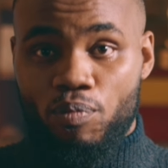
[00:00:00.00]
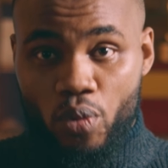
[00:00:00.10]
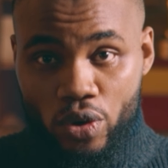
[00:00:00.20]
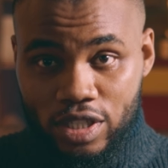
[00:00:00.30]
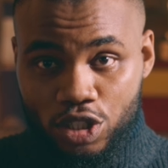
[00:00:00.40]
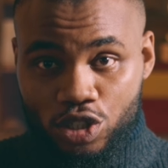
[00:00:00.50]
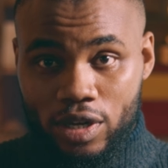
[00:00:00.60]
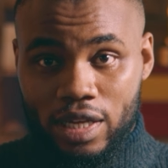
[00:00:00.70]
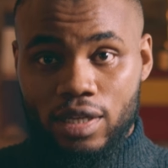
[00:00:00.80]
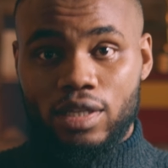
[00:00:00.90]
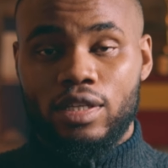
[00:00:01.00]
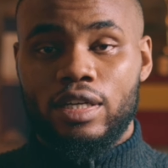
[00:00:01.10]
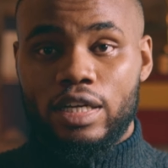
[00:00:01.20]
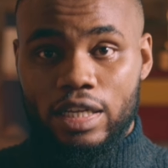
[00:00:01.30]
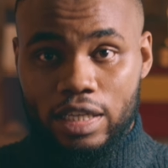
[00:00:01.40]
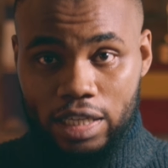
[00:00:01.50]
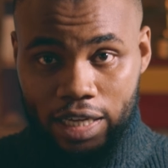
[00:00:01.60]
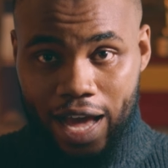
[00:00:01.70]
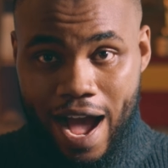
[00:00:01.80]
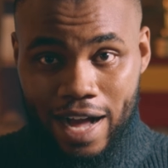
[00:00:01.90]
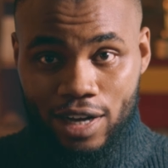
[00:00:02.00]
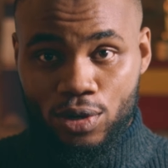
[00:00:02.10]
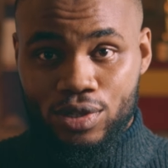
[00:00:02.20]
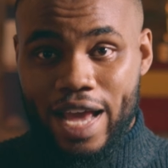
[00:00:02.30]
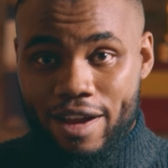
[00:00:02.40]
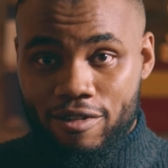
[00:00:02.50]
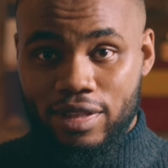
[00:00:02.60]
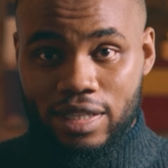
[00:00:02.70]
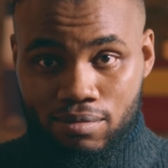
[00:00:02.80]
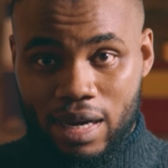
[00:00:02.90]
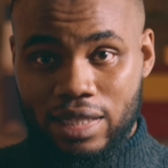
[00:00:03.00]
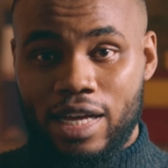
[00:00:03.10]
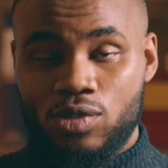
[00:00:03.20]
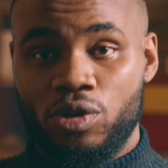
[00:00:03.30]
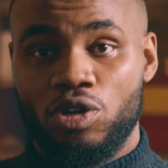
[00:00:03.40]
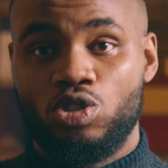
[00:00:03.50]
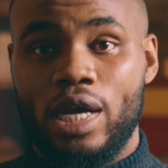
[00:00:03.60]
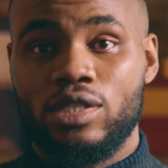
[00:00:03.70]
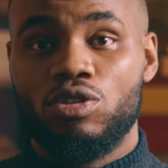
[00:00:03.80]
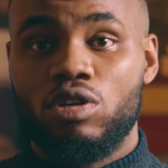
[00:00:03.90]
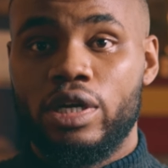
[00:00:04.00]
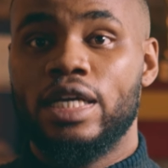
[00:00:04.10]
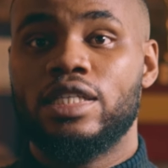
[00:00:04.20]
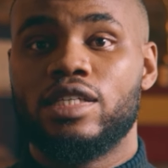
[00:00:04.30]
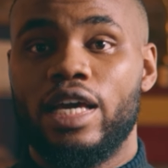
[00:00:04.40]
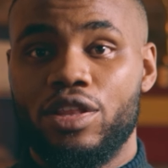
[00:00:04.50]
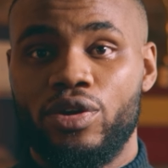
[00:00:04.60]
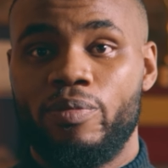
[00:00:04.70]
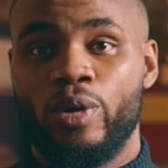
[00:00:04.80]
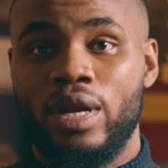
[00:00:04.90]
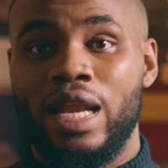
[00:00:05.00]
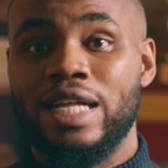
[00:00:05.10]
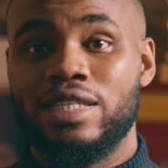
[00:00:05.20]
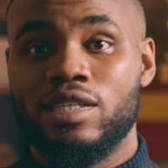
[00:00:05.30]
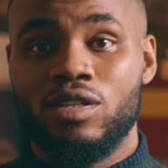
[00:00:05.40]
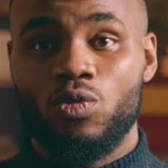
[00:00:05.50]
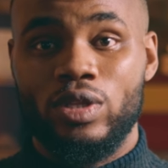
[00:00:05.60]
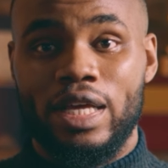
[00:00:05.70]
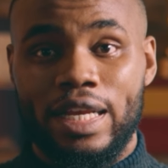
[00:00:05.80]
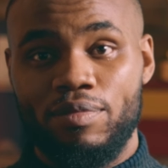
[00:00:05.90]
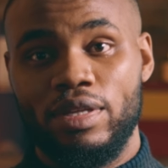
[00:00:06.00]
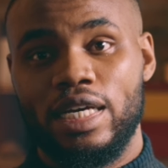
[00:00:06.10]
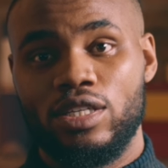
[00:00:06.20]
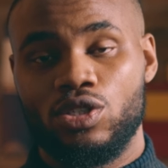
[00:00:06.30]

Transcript: positioning, the angles, everything matters when you're trying to create a three-point lighting with a limited